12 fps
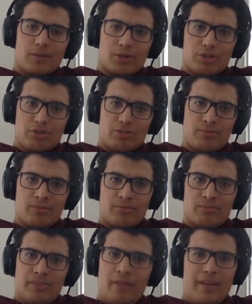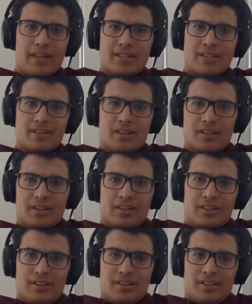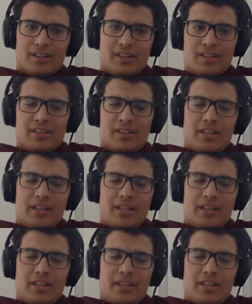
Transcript: Okay, um... Nothing gets, actually, I...